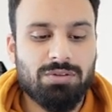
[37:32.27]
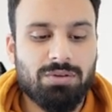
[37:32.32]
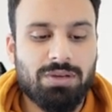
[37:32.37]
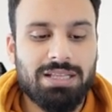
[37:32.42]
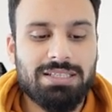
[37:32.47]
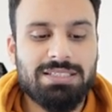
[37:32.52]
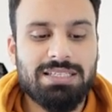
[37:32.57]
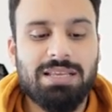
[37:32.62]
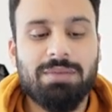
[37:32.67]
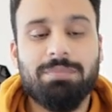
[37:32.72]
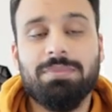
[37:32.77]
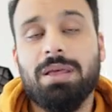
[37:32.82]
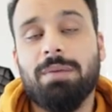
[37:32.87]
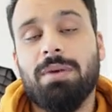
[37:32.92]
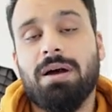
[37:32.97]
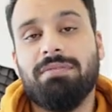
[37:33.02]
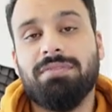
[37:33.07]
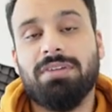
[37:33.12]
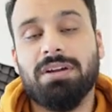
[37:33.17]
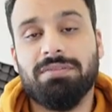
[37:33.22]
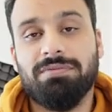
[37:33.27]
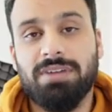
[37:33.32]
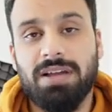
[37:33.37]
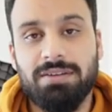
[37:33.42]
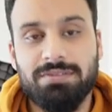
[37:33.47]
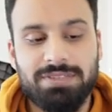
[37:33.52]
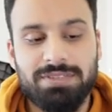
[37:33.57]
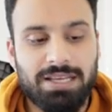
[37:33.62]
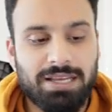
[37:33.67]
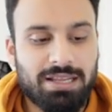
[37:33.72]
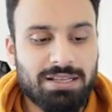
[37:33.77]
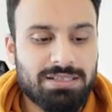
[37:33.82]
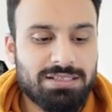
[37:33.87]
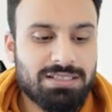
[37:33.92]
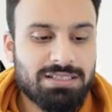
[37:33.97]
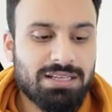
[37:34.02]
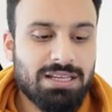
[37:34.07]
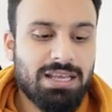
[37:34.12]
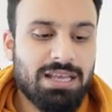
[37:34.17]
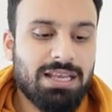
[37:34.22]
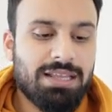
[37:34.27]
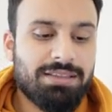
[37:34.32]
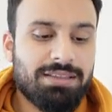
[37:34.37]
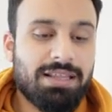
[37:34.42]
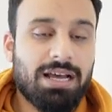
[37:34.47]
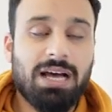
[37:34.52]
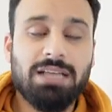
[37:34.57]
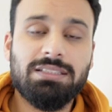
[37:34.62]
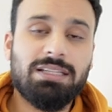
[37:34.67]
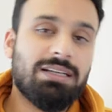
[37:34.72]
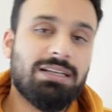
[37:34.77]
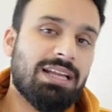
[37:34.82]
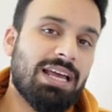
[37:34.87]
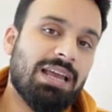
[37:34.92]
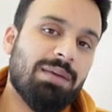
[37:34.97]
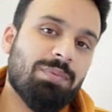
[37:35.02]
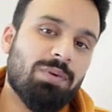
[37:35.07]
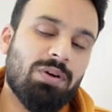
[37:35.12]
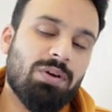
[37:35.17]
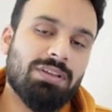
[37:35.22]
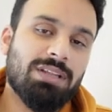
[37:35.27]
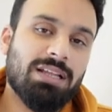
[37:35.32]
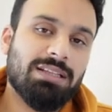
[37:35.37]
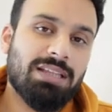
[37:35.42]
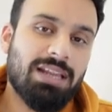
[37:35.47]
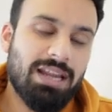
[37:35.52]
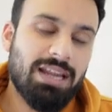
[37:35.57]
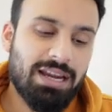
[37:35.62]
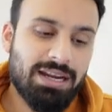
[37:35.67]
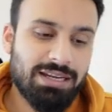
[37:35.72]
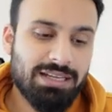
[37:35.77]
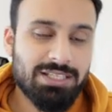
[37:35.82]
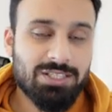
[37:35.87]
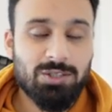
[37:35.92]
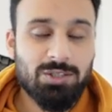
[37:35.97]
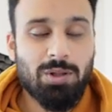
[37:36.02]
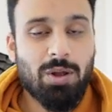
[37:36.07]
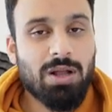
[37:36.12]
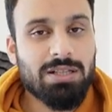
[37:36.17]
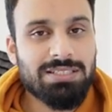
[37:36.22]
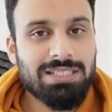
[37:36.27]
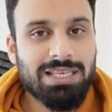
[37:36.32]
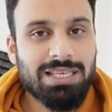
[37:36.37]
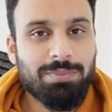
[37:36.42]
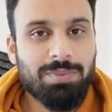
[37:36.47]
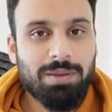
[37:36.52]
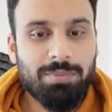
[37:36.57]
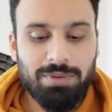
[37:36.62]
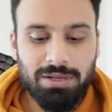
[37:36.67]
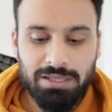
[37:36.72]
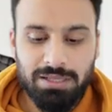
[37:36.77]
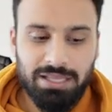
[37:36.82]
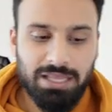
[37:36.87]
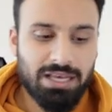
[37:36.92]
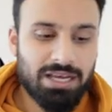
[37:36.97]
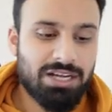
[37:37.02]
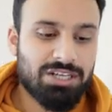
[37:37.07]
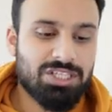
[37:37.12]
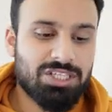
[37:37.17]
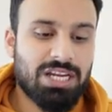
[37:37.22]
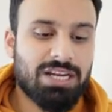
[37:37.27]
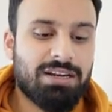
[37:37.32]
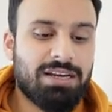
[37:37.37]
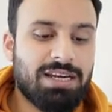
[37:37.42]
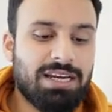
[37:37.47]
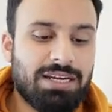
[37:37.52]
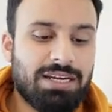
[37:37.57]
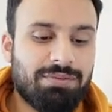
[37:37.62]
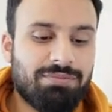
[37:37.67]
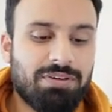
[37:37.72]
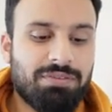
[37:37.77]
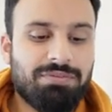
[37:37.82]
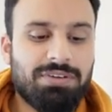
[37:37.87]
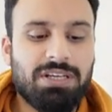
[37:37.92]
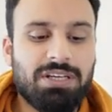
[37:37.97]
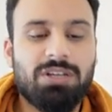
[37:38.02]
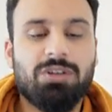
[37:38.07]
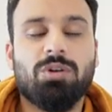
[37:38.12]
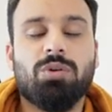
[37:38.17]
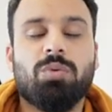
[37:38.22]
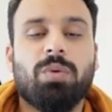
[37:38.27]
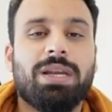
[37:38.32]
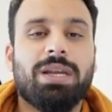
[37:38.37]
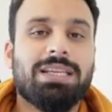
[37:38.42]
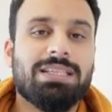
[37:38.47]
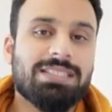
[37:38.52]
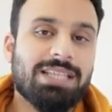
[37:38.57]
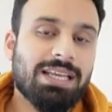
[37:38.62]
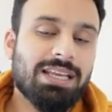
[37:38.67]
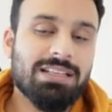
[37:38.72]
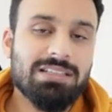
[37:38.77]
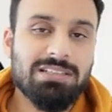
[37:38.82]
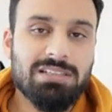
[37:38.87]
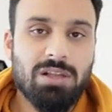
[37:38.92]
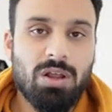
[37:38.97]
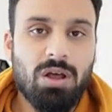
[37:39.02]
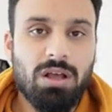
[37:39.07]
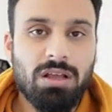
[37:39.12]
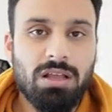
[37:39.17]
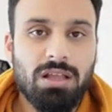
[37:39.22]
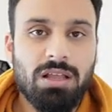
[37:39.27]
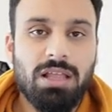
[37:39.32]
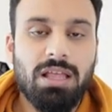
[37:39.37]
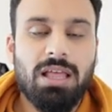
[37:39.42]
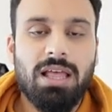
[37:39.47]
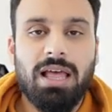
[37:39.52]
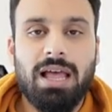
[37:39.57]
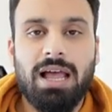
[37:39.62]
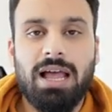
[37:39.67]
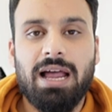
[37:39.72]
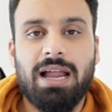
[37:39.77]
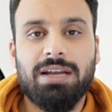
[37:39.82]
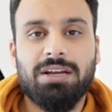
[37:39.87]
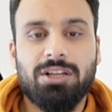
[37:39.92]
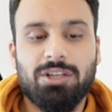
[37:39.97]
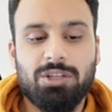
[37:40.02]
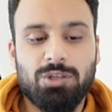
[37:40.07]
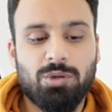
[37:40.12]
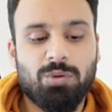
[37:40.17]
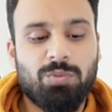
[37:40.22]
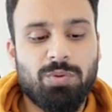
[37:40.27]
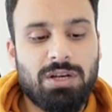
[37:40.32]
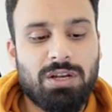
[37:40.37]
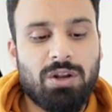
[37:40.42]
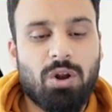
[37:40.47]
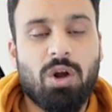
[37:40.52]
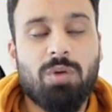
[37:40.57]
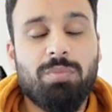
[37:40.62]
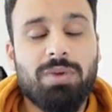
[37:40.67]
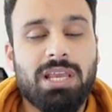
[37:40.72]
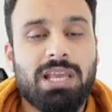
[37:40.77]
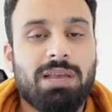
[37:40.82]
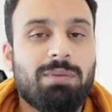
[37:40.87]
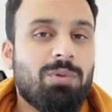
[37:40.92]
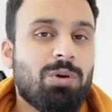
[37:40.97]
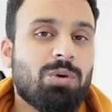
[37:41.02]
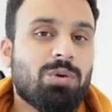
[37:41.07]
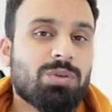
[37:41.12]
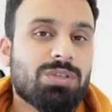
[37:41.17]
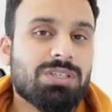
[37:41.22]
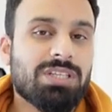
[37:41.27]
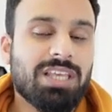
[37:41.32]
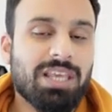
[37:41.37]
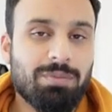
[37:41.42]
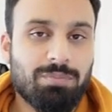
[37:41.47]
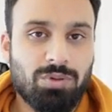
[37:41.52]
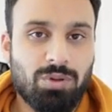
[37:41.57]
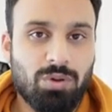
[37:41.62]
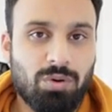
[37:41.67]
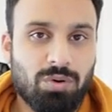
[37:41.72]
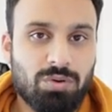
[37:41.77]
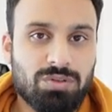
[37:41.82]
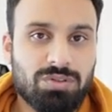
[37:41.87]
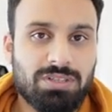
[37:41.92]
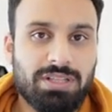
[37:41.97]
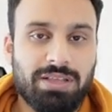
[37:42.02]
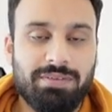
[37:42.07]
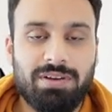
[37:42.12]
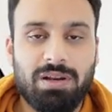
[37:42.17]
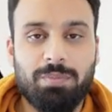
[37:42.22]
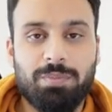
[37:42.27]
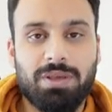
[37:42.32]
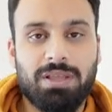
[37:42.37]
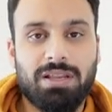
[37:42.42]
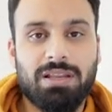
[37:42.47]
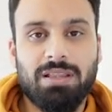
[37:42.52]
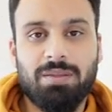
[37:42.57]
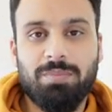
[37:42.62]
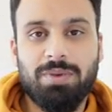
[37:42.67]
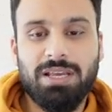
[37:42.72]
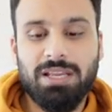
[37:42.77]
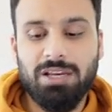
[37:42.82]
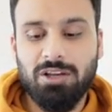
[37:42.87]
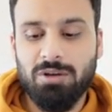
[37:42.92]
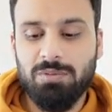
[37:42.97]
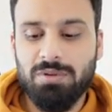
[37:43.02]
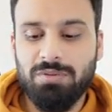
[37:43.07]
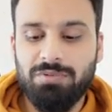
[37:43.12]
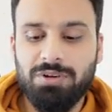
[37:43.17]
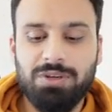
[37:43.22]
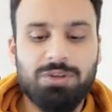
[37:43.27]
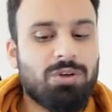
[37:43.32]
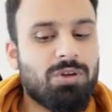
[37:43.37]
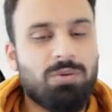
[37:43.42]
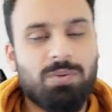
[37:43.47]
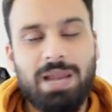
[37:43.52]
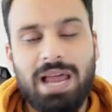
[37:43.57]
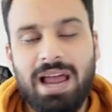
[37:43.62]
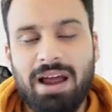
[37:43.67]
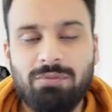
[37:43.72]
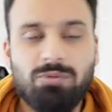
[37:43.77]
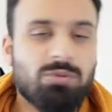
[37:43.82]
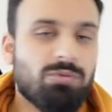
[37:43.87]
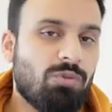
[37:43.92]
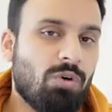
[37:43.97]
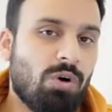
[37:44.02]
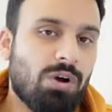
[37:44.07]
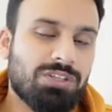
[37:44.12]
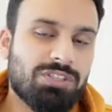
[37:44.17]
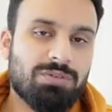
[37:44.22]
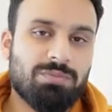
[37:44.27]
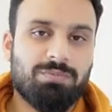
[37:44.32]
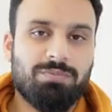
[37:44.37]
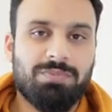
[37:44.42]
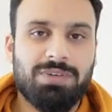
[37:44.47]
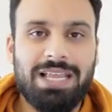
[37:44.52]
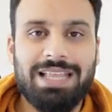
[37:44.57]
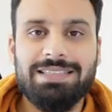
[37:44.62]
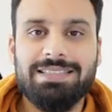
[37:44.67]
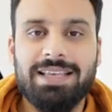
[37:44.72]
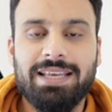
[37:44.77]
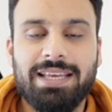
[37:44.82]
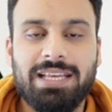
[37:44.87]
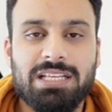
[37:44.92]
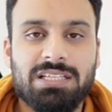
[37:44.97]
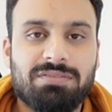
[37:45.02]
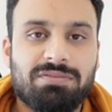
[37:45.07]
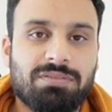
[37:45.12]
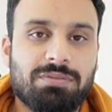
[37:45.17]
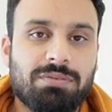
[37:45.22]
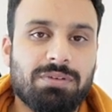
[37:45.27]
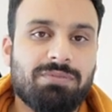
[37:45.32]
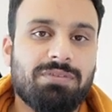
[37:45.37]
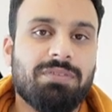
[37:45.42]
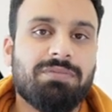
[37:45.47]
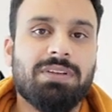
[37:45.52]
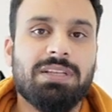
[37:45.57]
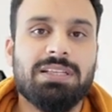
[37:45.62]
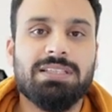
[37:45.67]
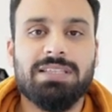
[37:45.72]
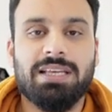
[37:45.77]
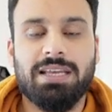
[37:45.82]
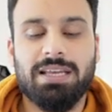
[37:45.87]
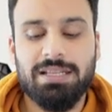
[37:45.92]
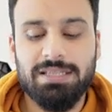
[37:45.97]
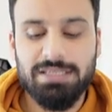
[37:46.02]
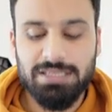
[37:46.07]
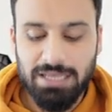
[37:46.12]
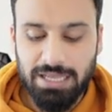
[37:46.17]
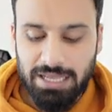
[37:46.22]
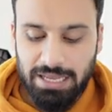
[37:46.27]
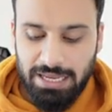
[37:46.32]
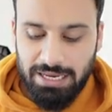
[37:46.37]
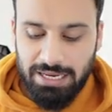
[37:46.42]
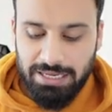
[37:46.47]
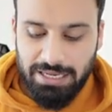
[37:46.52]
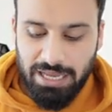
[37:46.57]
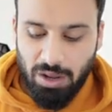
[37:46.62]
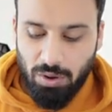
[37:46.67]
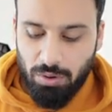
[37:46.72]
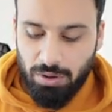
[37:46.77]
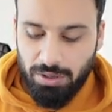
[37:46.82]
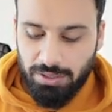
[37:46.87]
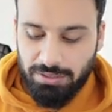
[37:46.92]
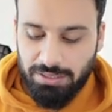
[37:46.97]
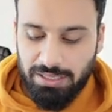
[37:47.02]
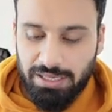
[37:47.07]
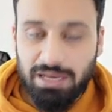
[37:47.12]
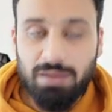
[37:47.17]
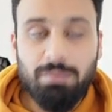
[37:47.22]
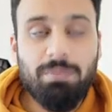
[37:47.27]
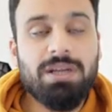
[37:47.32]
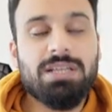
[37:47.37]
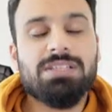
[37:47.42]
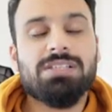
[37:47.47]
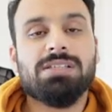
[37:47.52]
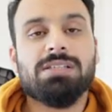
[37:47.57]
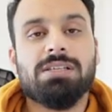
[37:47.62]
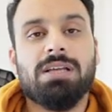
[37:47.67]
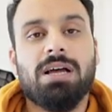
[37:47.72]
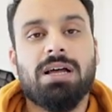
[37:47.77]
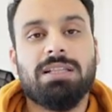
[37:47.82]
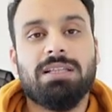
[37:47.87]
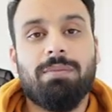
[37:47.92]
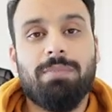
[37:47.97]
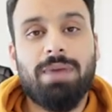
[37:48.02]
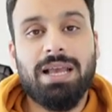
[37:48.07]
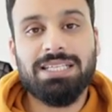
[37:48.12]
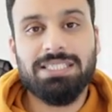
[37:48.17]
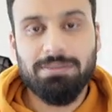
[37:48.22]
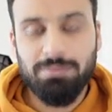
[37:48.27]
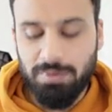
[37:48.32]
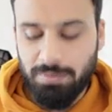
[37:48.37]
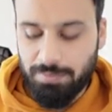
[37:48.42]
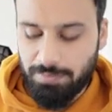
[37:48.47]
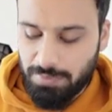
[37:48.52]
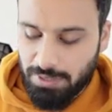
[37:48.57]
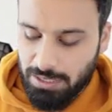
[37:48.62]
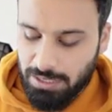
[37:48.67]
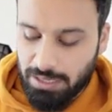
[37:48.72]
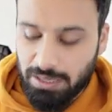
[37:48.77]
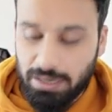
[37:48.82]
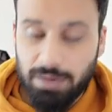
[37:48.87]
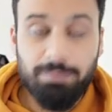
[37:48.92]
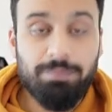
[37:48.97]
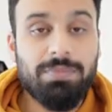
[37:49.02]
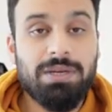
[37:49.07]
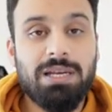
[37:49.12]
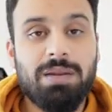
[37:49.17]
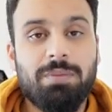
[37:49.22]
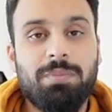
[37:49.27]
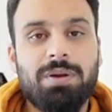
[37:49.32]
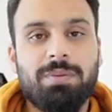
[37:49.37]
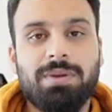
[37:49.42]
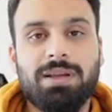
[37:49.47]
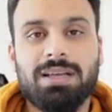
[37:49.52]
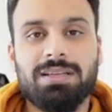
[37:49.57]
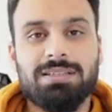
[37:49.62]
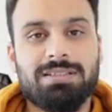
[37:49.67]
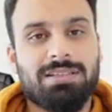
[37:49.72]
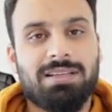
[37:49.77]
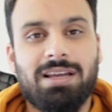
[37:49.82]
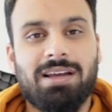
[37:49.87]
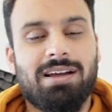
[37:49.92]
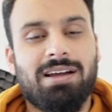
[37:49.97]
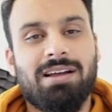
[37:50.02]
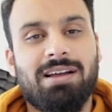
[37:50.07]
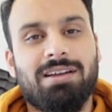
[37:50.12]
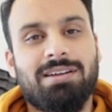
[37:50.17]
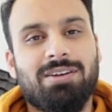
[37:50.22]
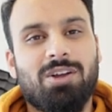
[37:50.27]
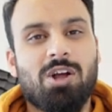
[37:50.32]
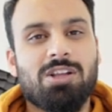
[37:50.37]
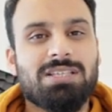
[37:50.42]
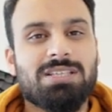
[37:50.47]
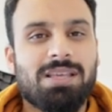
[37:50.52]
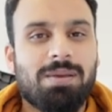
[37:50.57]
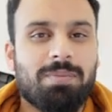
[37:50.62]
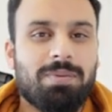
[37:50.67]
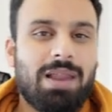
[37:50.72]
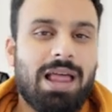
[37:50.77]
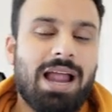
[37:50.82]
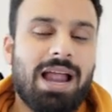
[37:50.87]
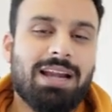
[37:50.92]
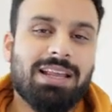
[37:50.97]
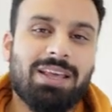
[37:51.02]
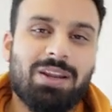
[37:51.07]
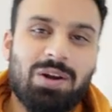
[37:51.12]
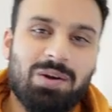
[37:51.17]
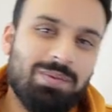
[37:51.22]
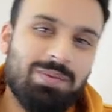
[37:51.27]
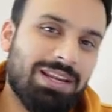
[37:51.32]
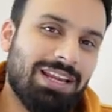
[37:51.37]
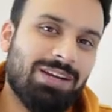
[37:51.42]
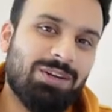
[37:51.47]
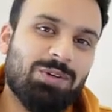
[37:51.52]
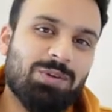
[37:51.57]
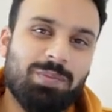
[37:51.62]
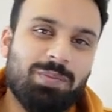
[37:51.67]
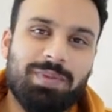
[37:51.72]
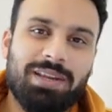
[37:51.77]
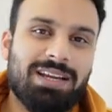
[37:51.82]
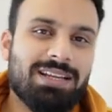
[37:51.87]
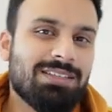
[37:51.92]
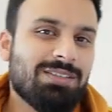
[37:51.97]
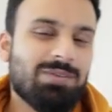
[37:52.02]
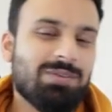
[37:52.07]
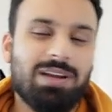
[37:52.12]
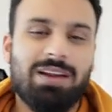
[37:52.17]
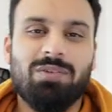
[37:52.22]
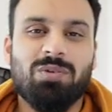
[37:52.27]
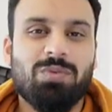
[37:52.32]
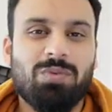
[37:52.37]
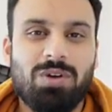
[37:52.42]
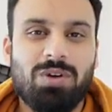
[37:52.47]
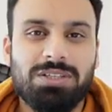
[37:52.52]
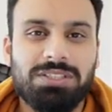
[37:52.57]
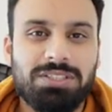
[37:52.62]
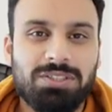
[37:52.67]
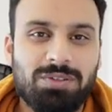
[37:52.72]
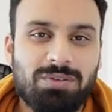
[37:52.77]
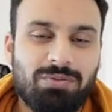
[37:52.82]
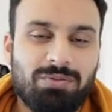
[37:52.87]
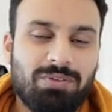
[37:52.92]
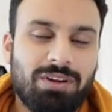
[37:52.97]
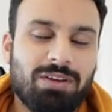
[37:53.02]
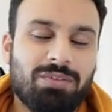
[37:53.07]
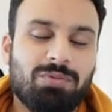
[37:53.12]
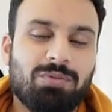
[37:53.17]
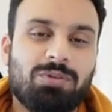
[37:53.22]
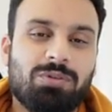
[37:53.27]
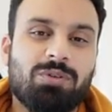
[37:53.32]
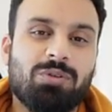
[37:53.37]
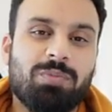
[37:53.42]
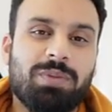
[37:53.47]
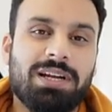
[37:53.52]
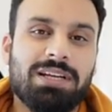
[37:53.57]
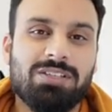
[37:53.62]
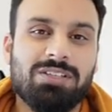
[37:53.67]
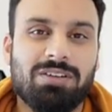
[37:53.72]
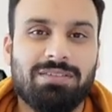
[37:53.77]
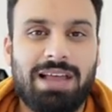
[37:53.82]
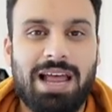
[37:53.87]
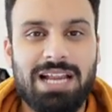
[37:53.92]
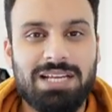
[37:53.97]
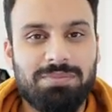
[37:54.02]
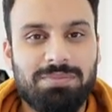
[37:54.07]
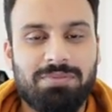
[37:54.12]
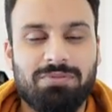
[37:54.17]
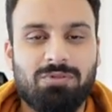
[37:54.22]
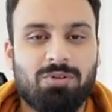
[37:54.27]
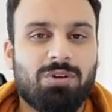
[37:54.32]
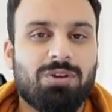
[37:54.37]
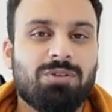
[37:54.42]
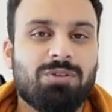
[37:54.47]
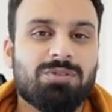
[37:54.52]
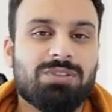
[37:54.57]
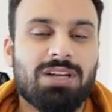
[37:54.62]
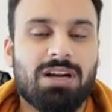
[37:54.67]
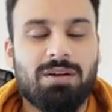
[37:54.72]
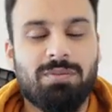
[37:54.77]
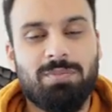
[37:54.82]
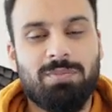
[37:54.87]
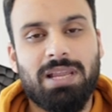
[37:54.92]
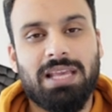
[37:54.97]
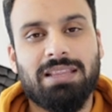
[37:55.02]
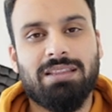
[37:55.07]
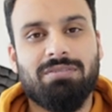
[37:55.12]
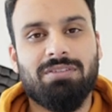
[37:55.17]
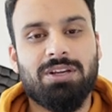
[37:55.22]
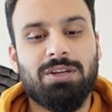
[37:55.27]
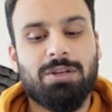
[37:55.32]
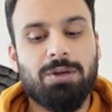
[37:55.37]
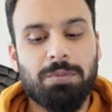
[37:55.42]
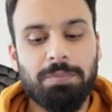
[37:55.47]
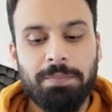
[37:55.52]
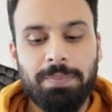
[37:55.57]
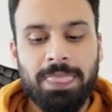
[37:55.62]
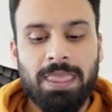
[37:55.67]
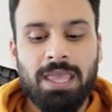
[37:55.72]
You can skip them after five seconds. The other type on the other hand is non-skippable. They are generally 15 to 20 seconds long and you will not be able to skip those. They will appear in the beginning of the video. You will have to watch 10 seconds, 15 seconds. Now the limits, uh, the maximum uh, limit because uh, non-skippable ad cannot be like two minutes. You'll have to watch uh, two minutes of ads before you start playing the video.